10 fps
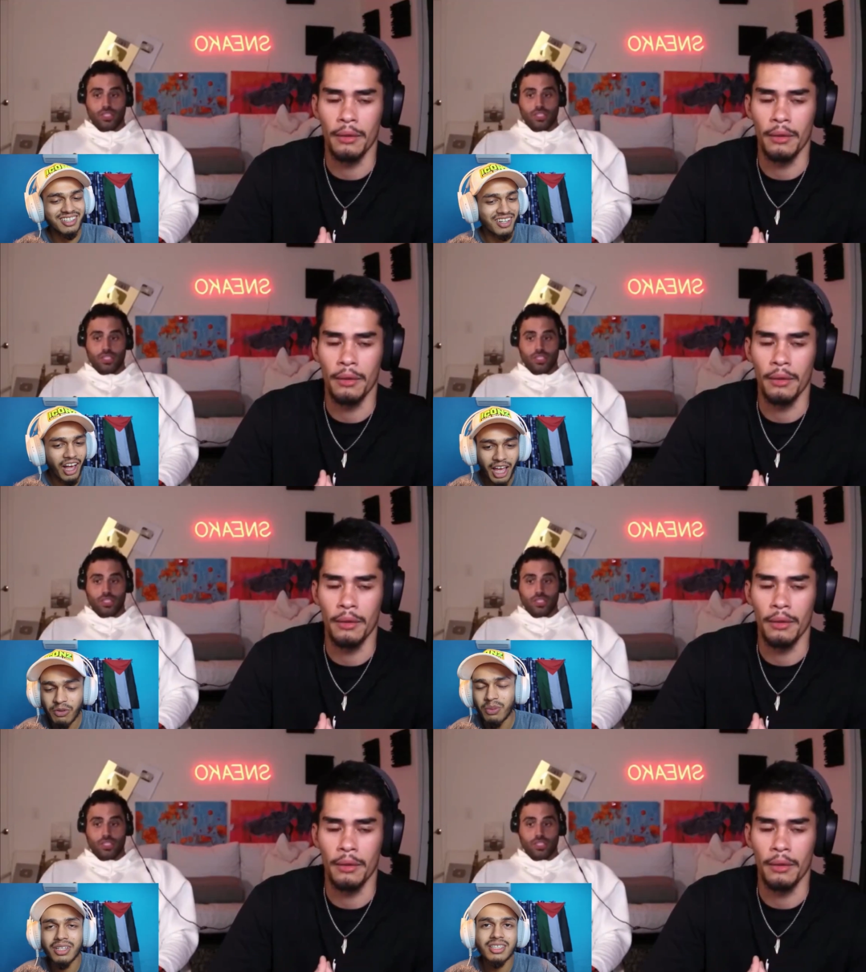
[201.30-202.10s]

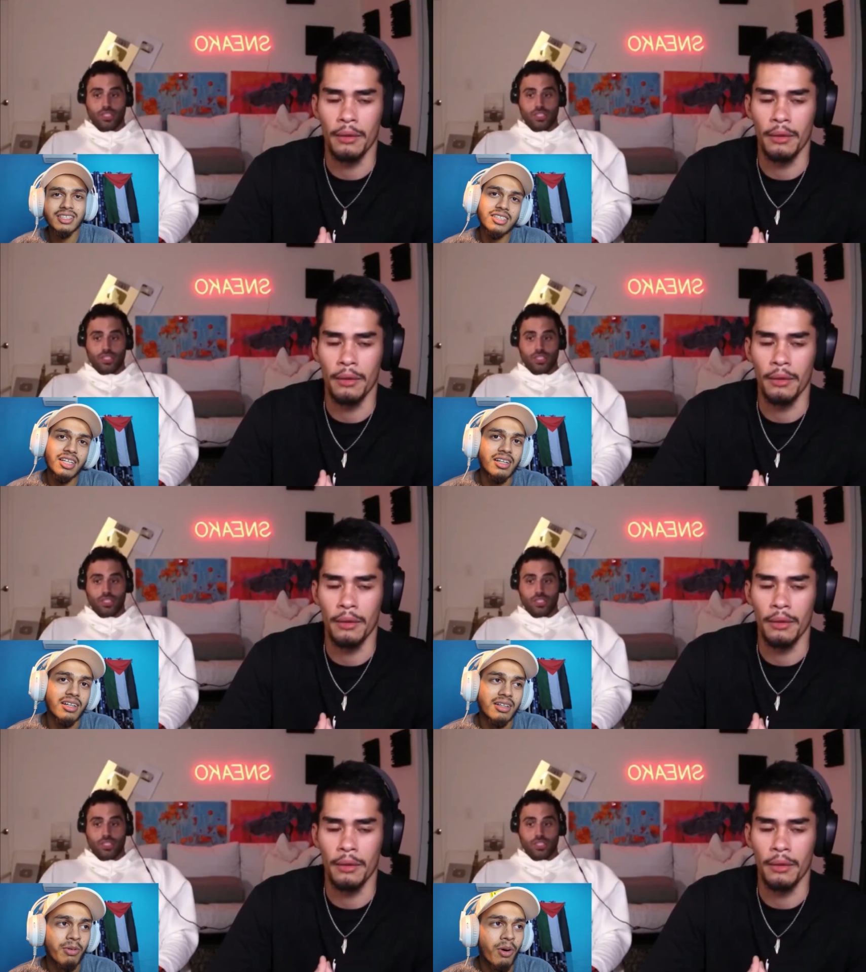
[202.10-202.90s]
Speaker 1: Everyone is a sinner,
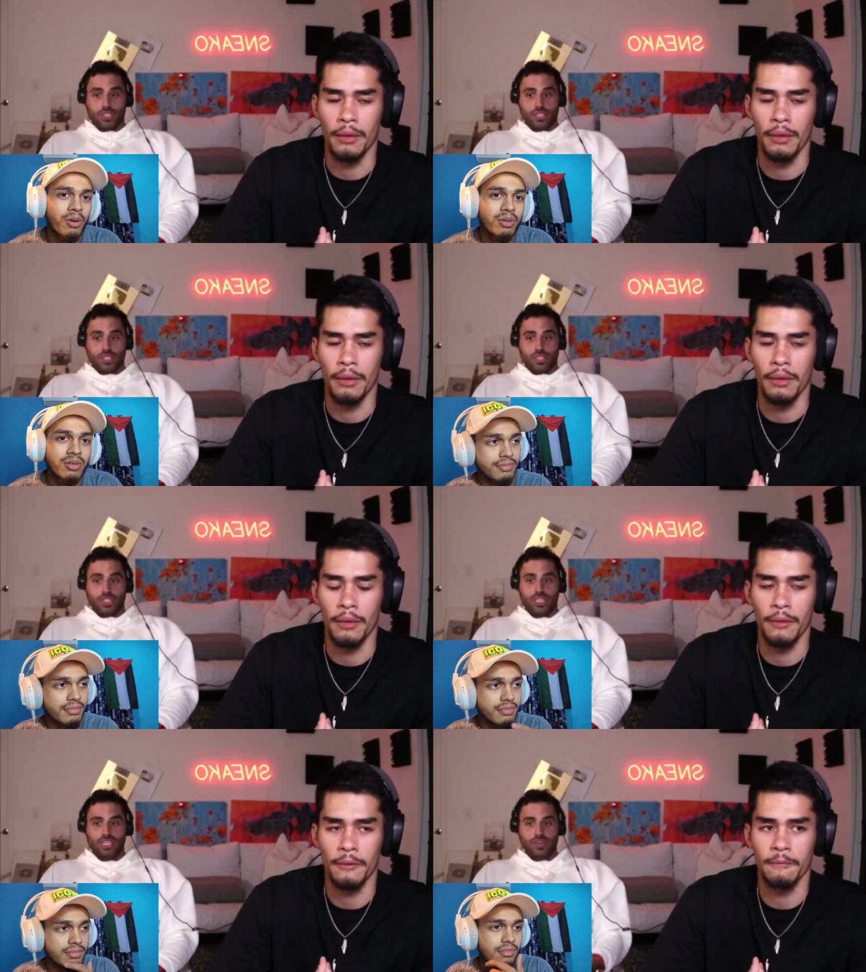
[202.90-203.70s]
bro.
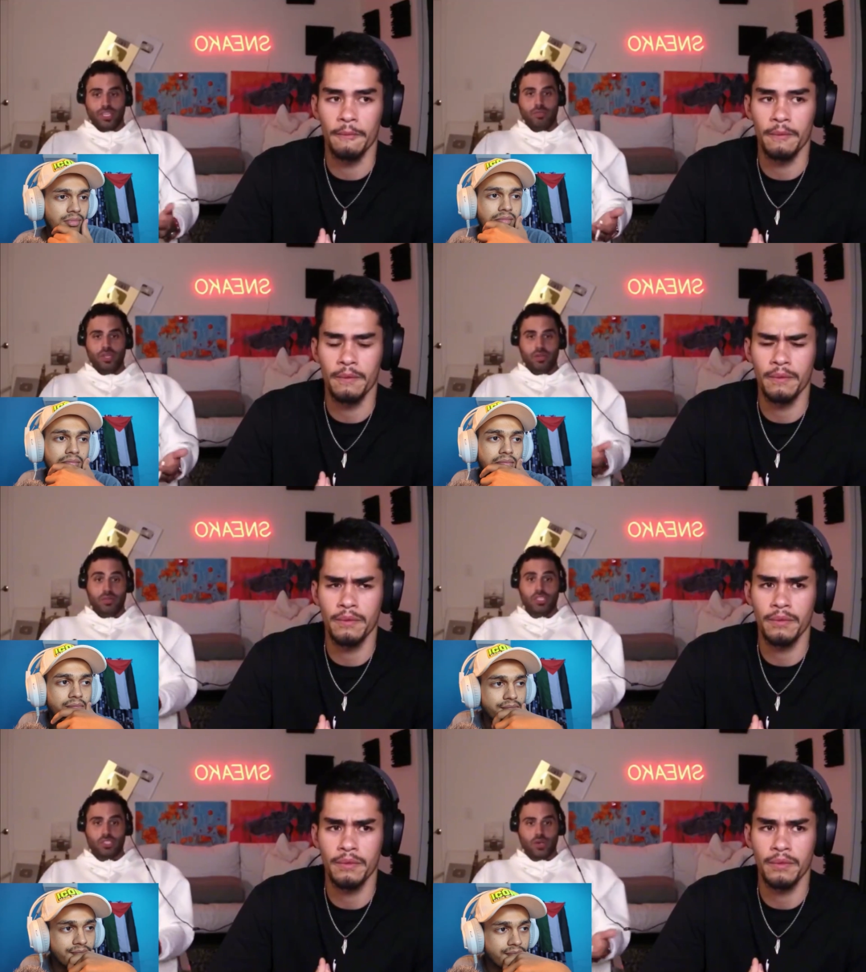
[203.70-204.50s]
Speaker 2: Even Khabib
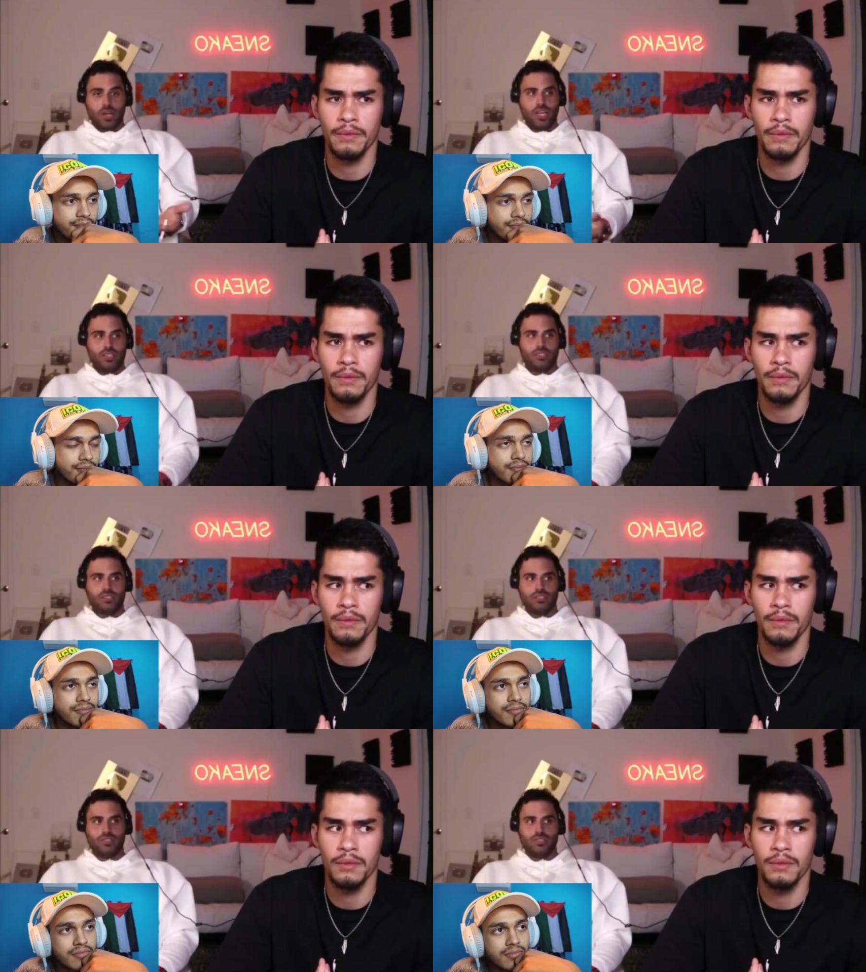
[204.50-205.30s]
needs Christ.
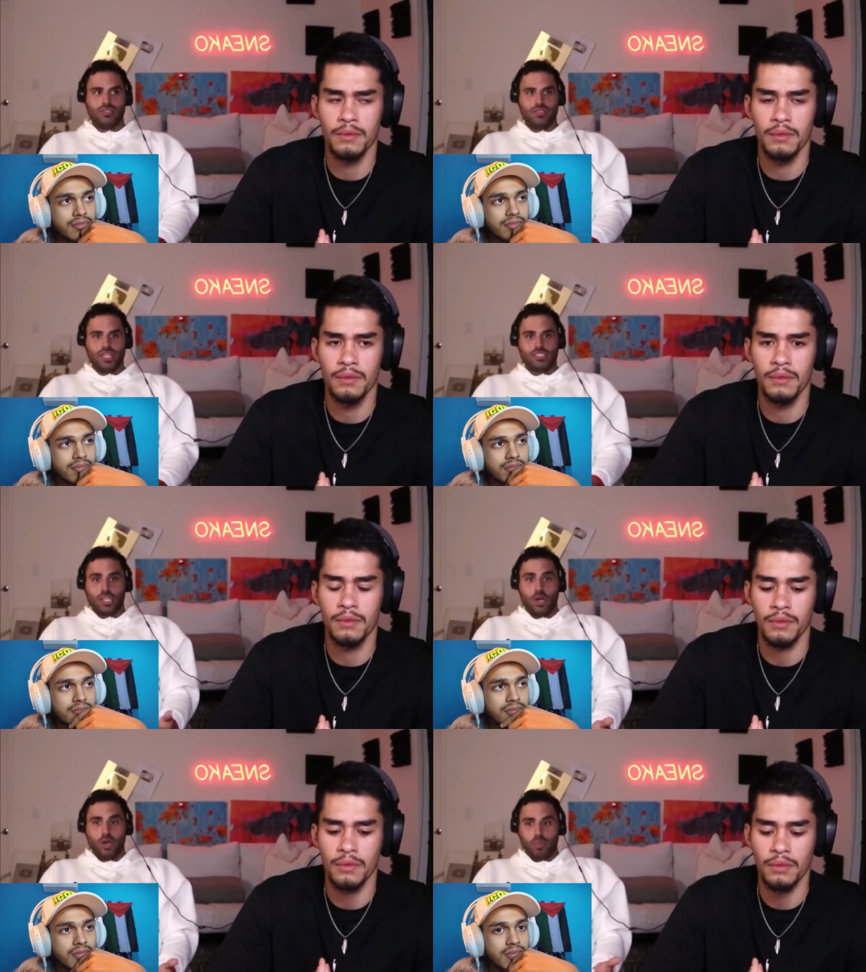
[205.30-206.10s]
That's the
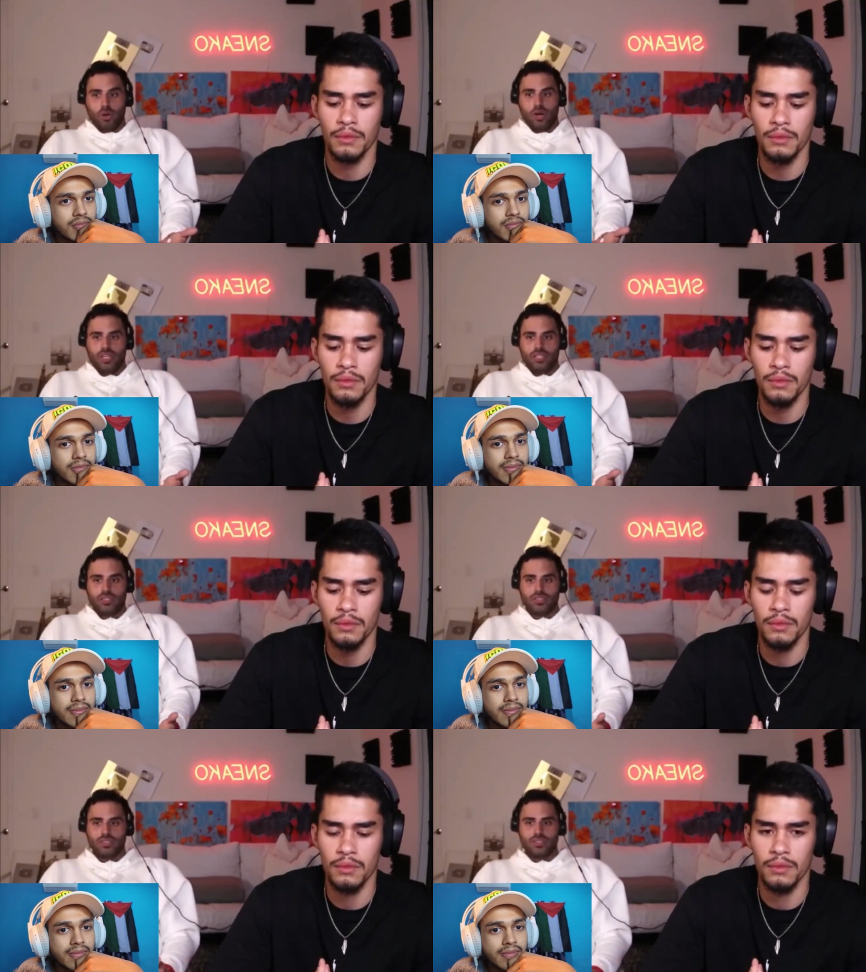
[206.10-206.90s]
whole point.
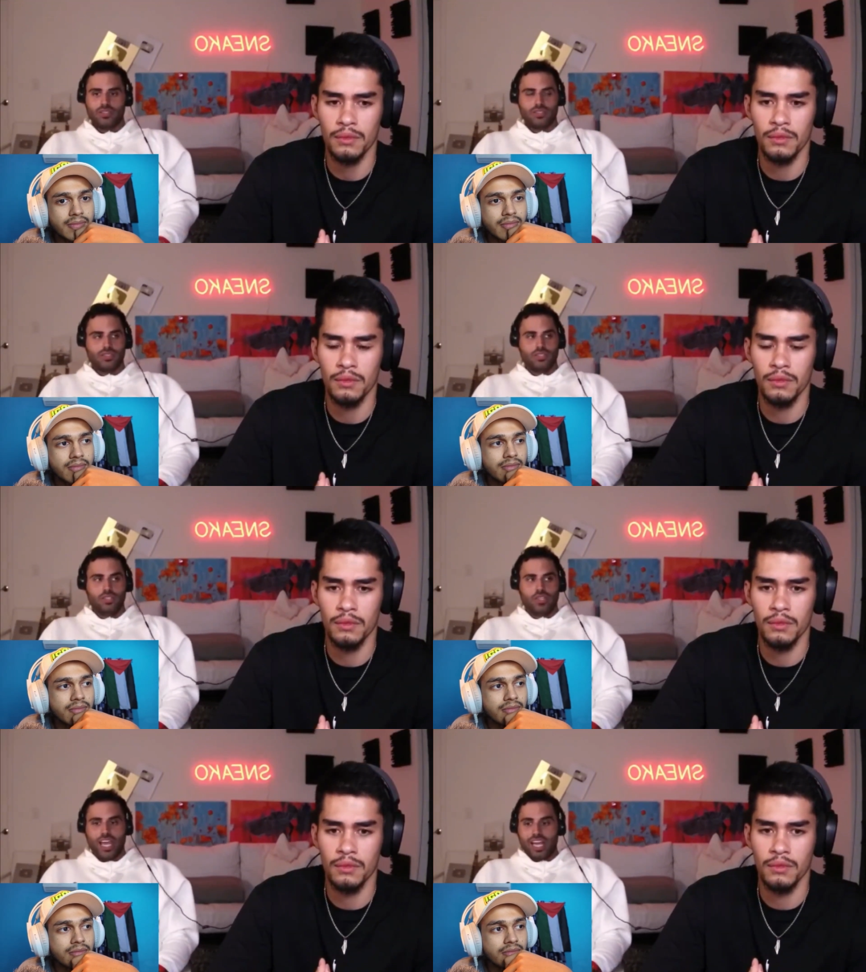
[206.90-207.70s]
You
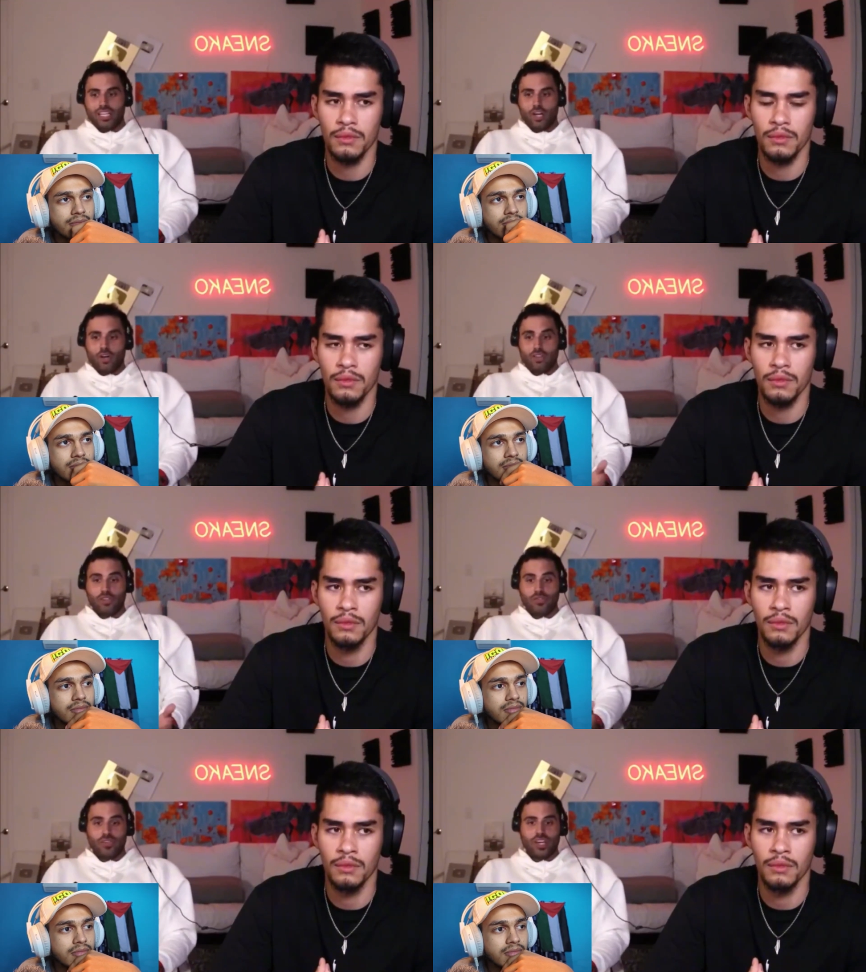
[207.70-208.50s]
can't go to
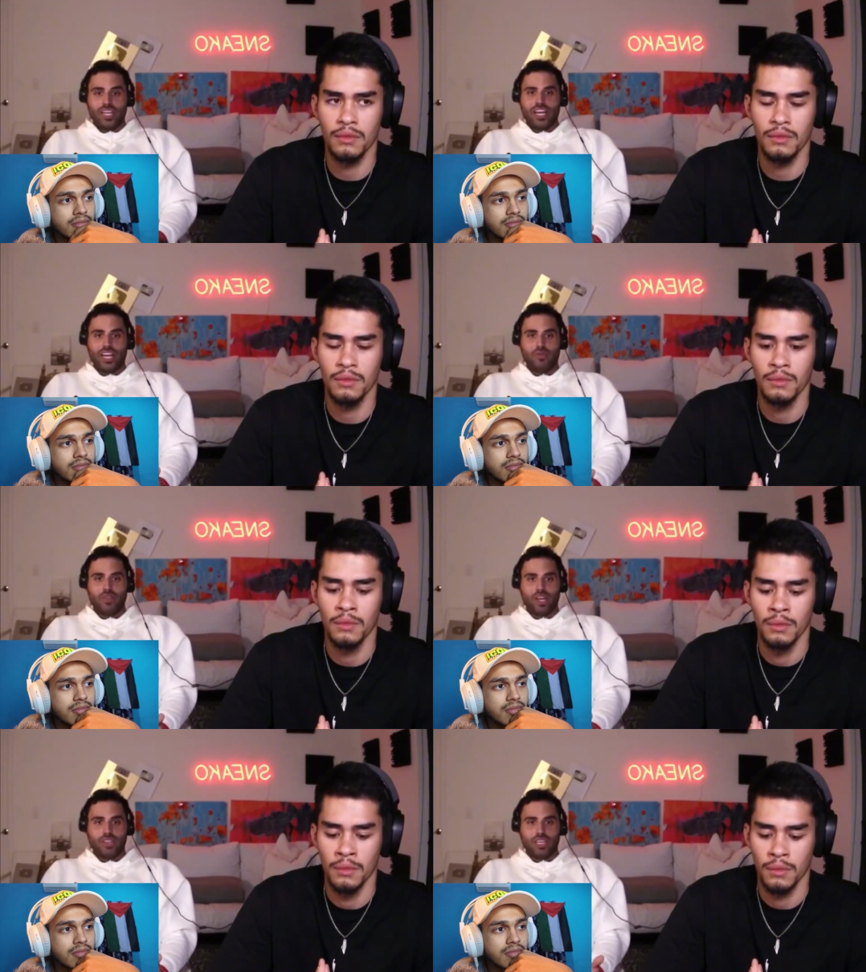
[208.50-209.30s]
heaven without the